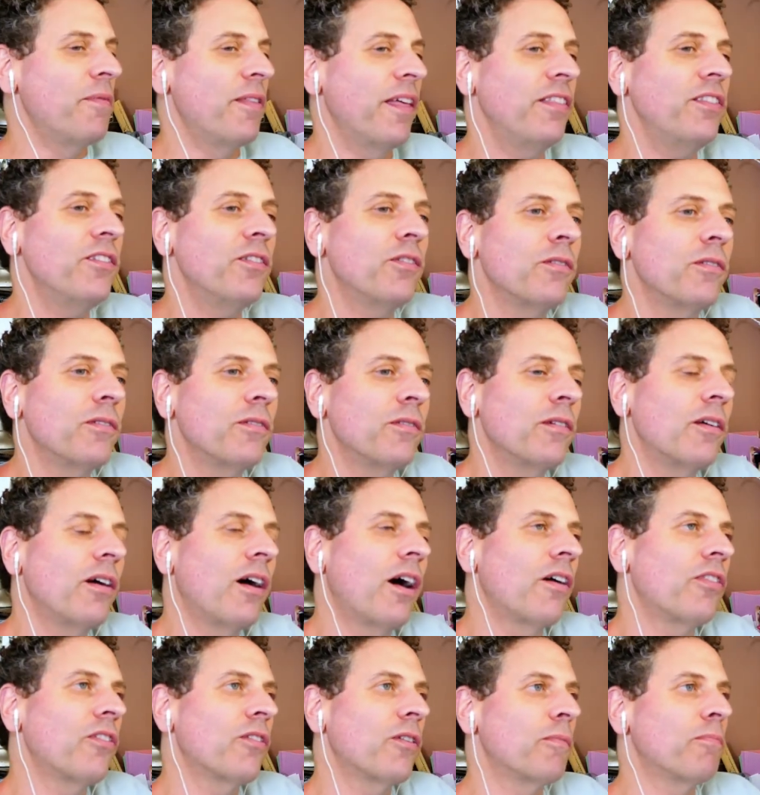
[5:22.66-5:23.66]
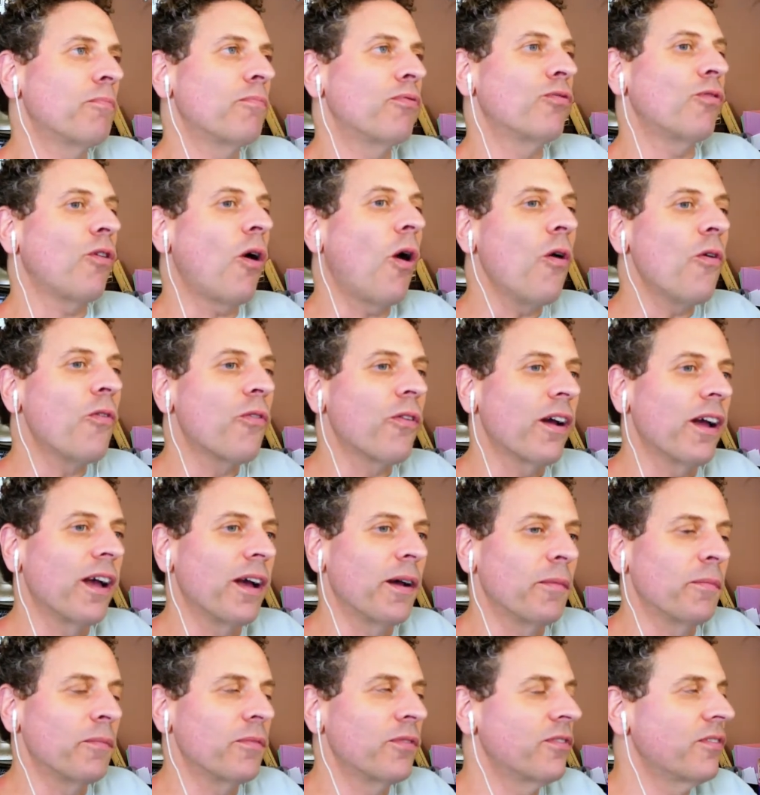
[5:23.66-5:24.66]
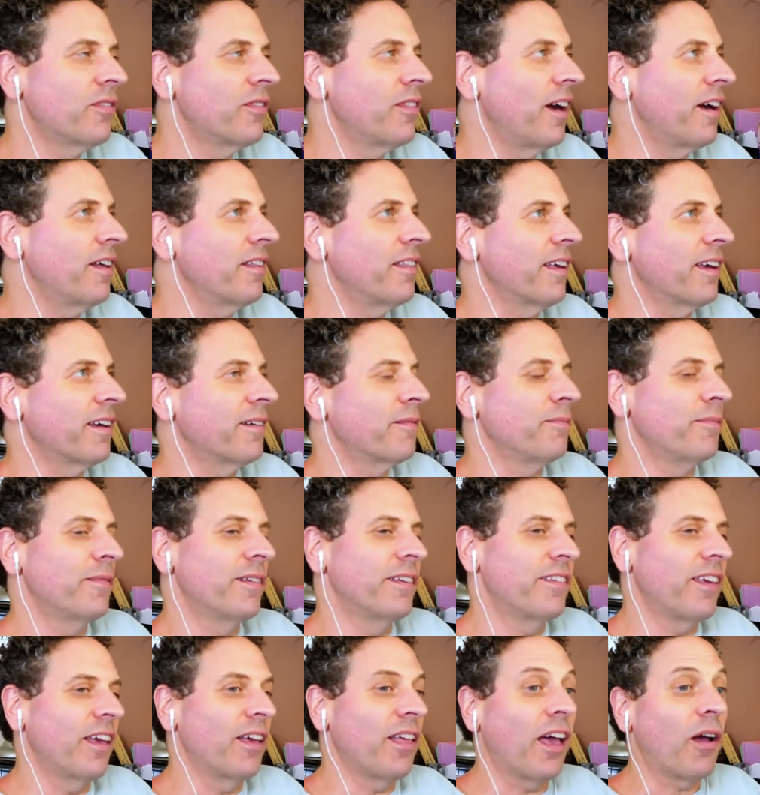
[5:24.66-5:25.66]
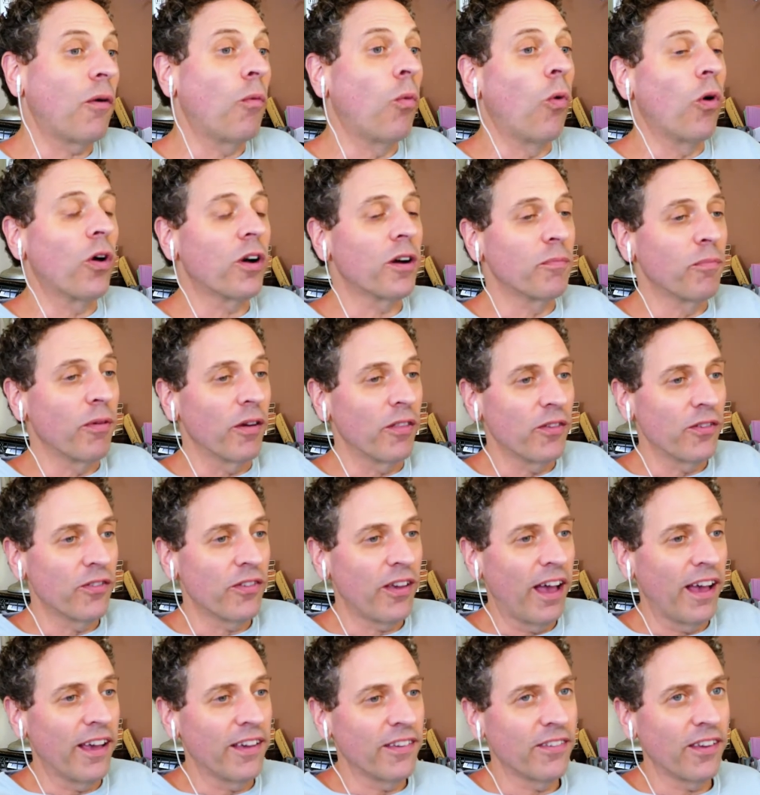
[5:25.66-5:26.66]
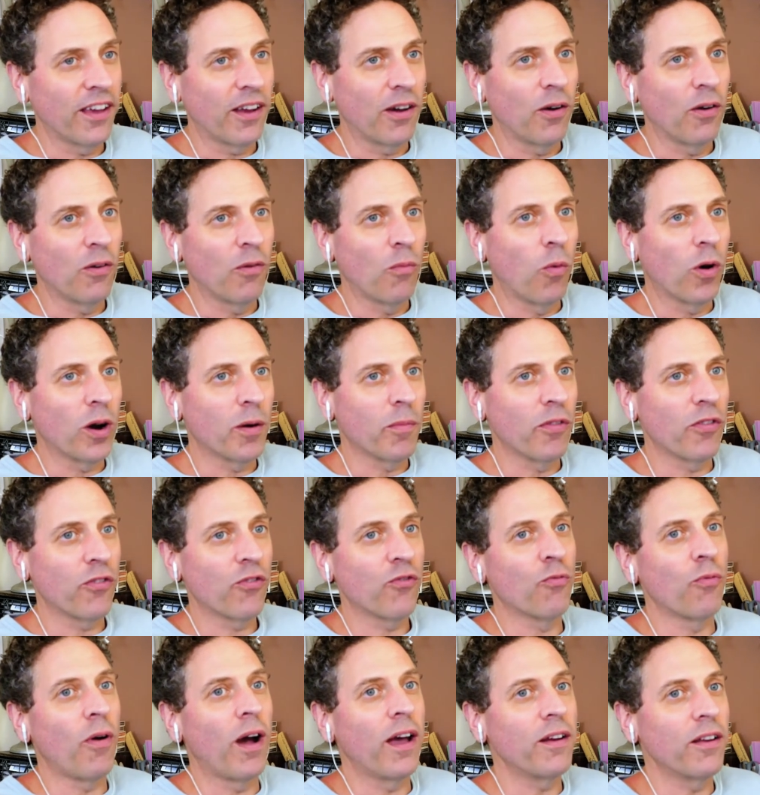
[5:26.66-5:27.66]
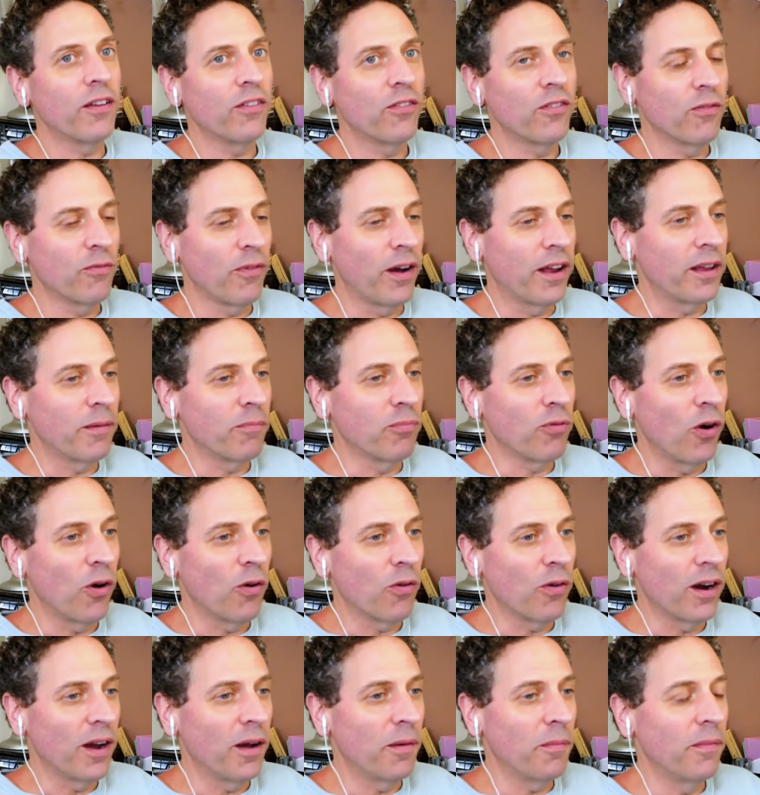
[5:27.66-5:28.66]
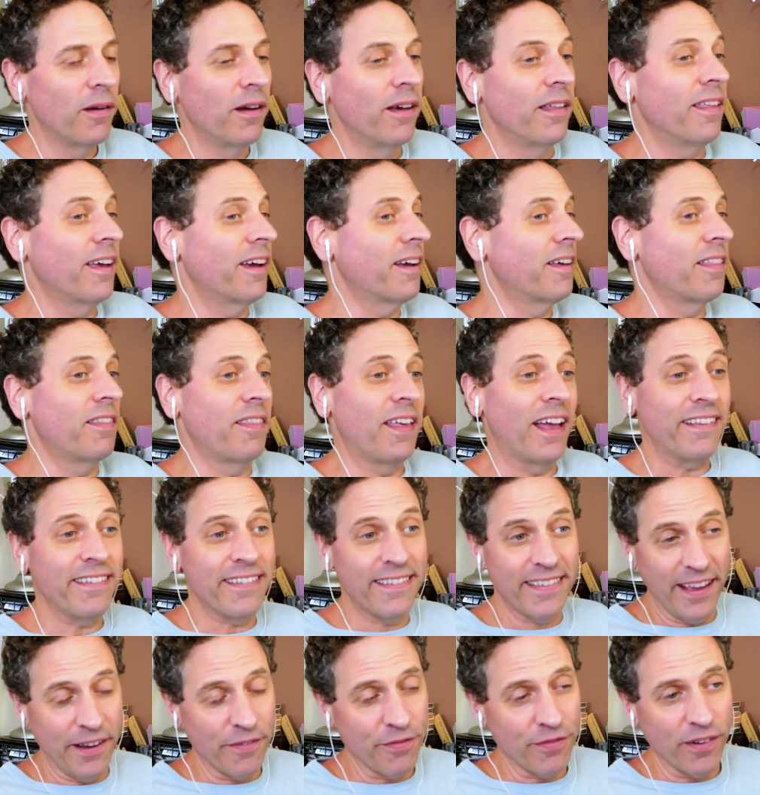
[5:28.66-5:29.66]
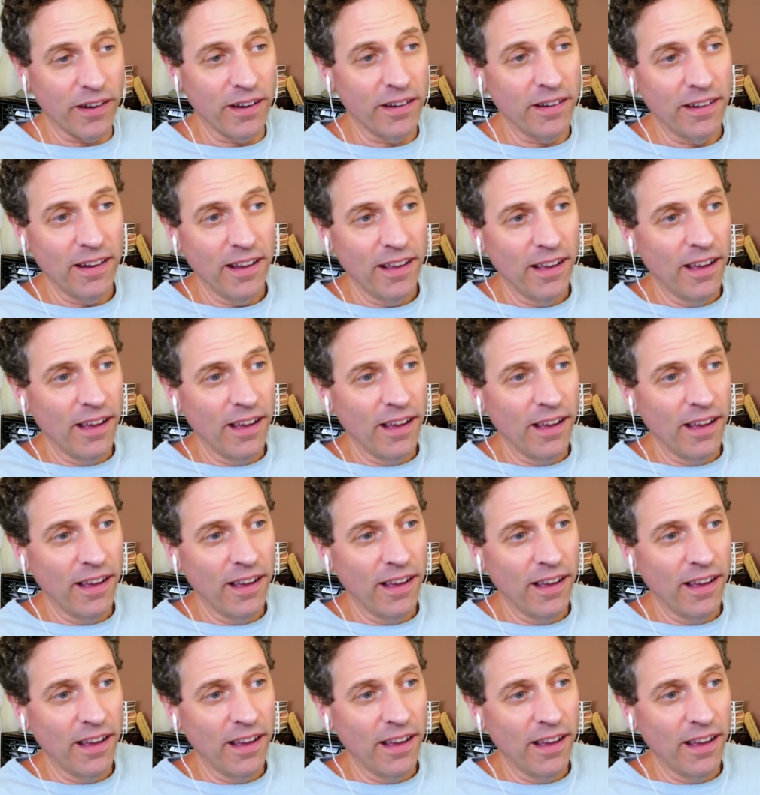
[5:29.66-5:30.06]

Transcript: Then there are other programs that, like, let's say like Warner Brothers has, like, or Warner Brothers writing program, like that's different.